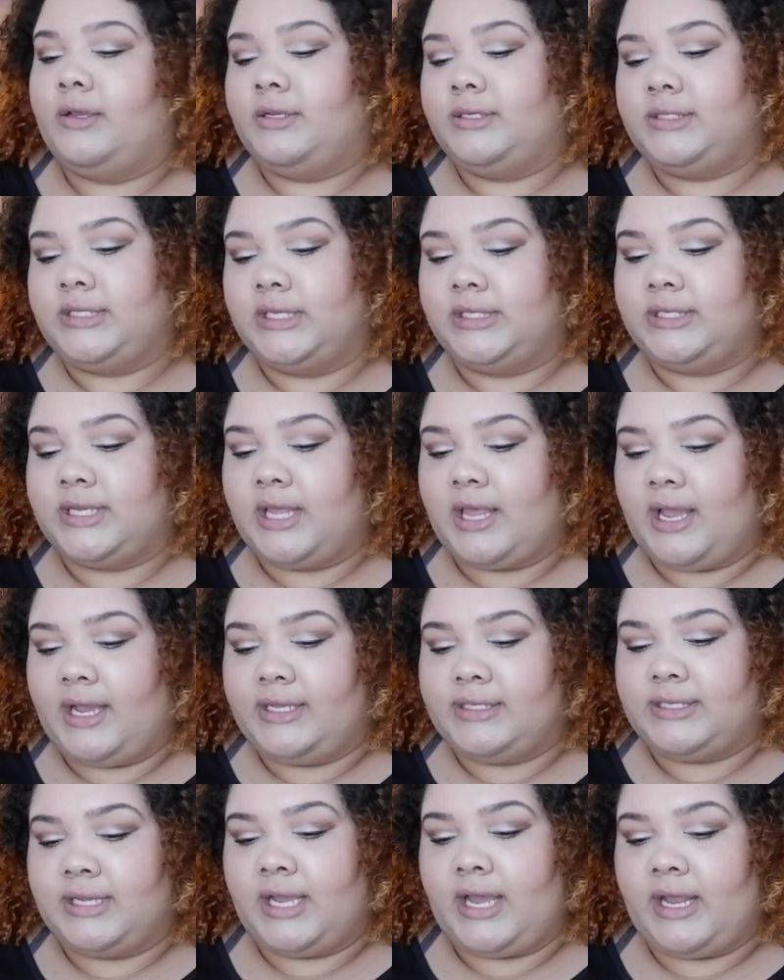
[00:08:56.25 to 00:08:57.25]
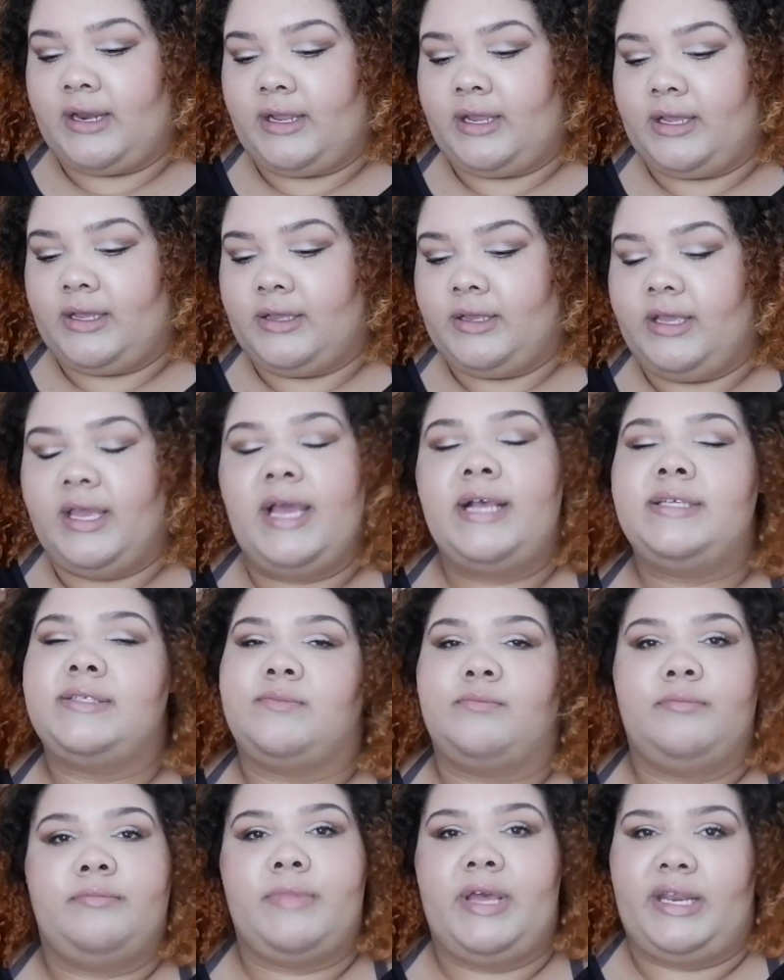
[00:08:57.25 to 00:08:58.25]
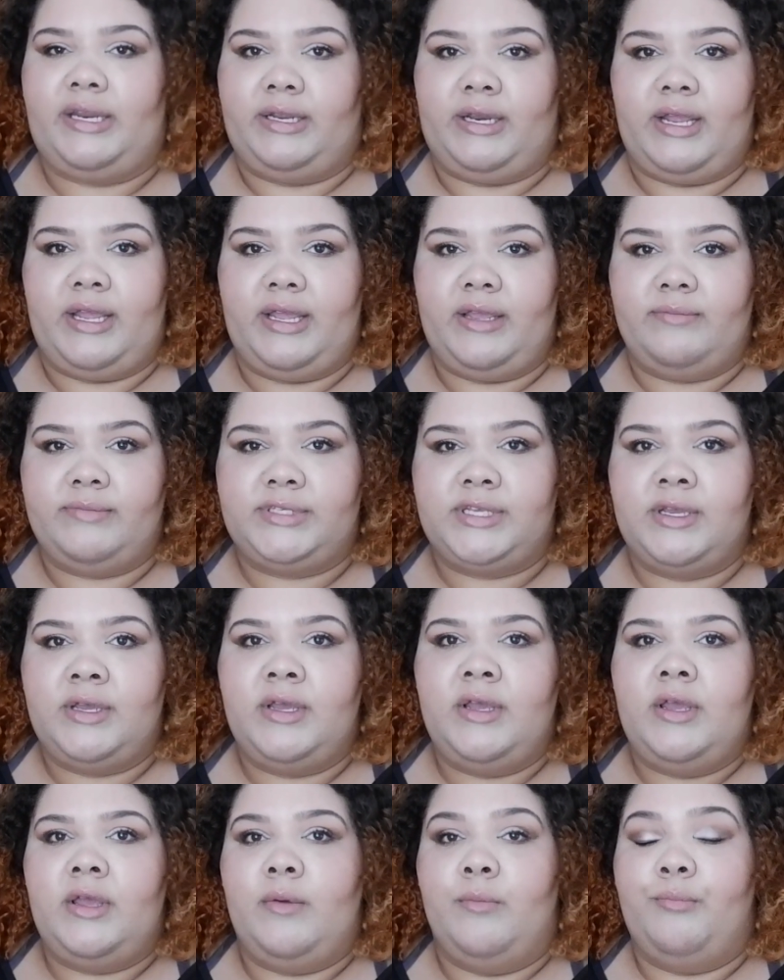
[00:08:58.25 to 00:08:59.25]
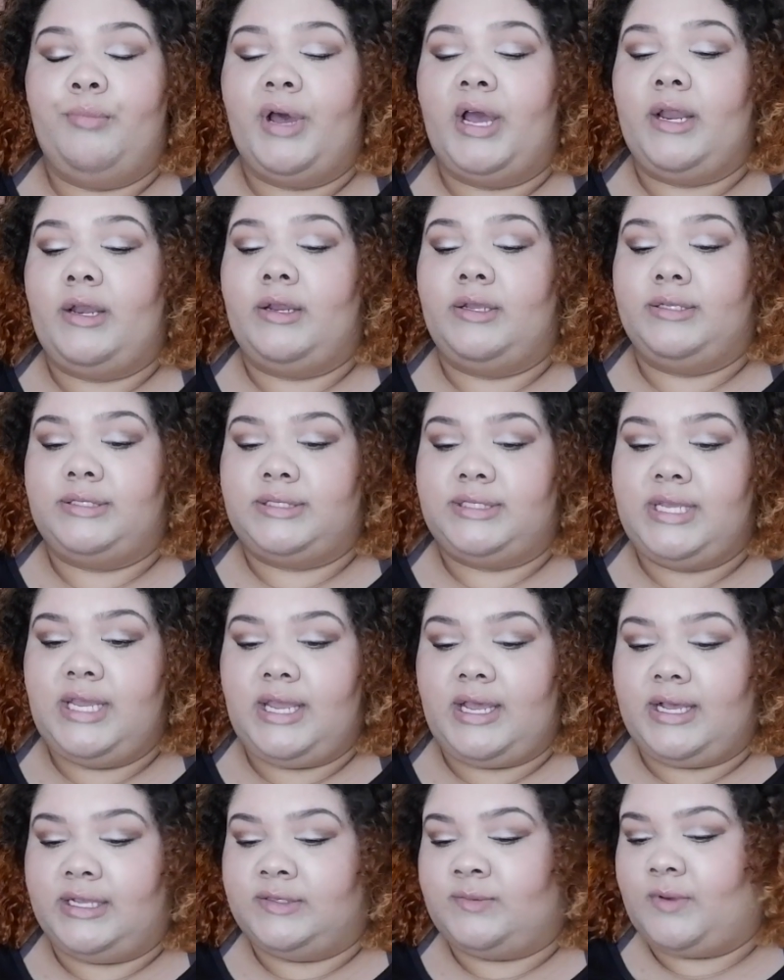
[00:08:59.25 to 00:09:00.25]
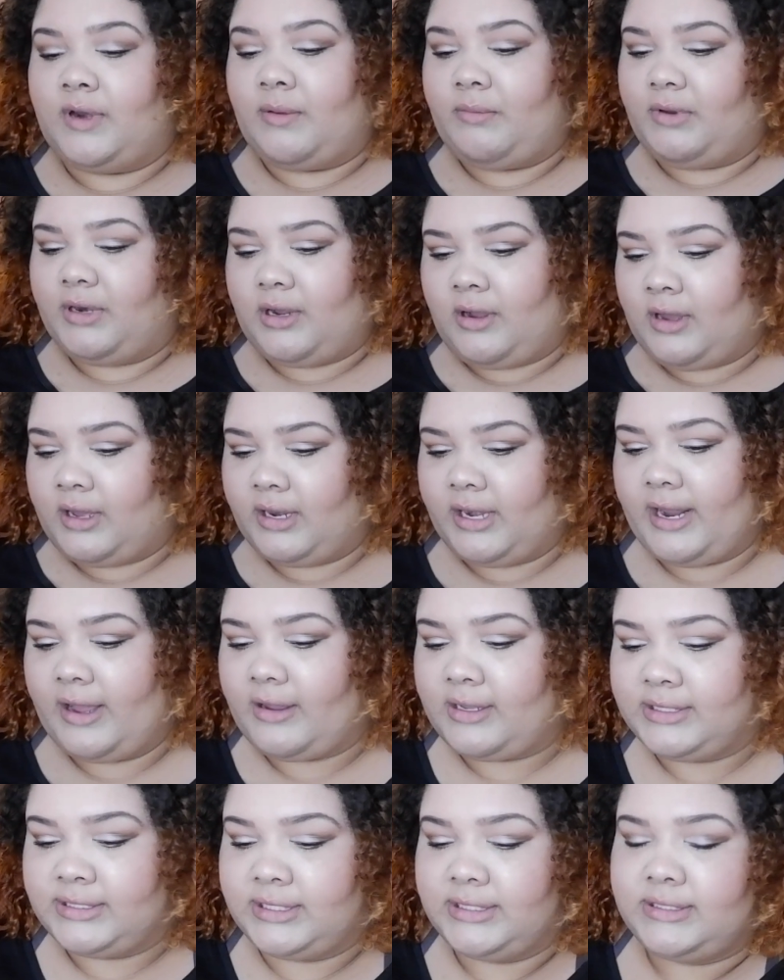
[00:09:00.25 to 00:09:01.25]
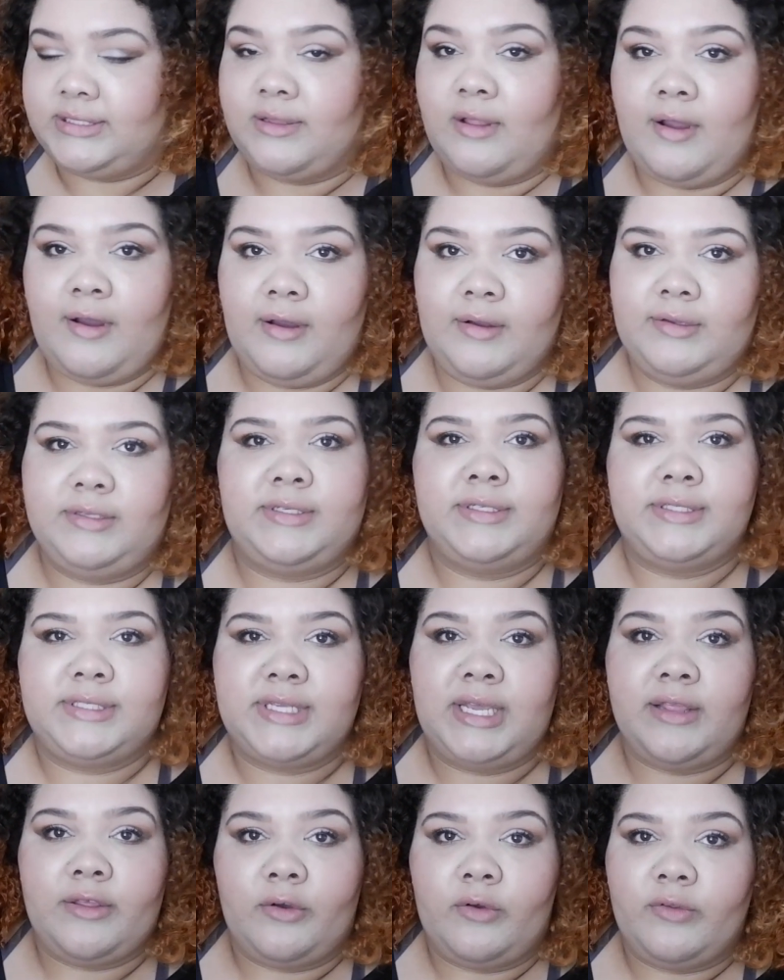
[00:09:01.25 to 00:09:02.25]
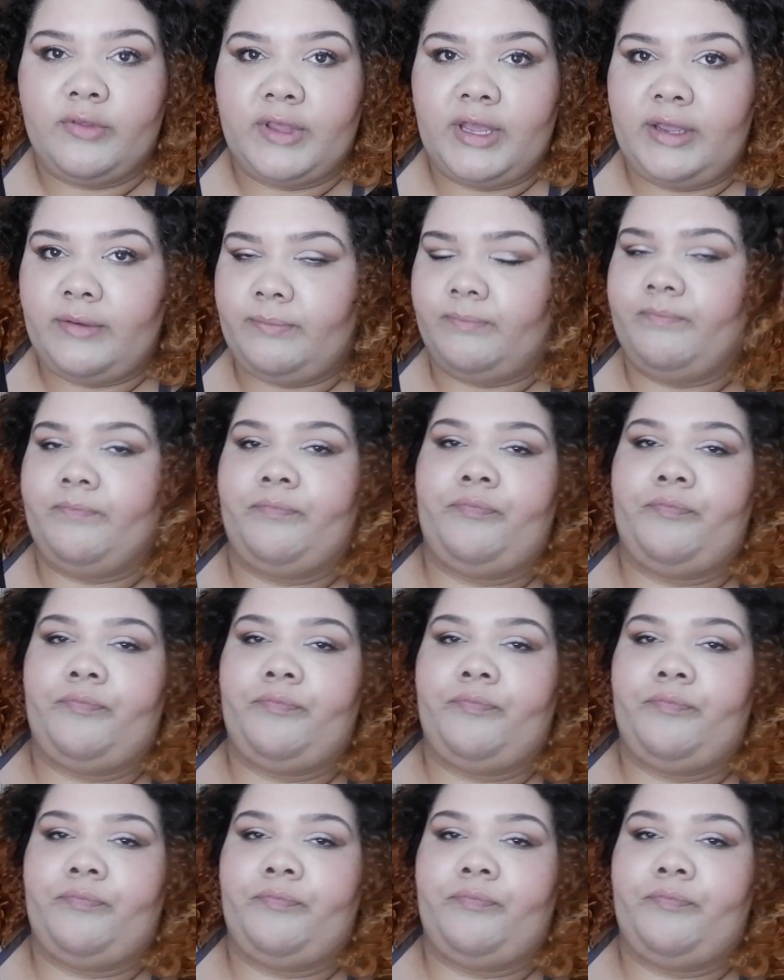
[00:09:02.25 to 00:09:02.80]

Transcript: Centella Asiatica. It has many names, but Cica is what I'm going to call it now because it's long to say the whole thing.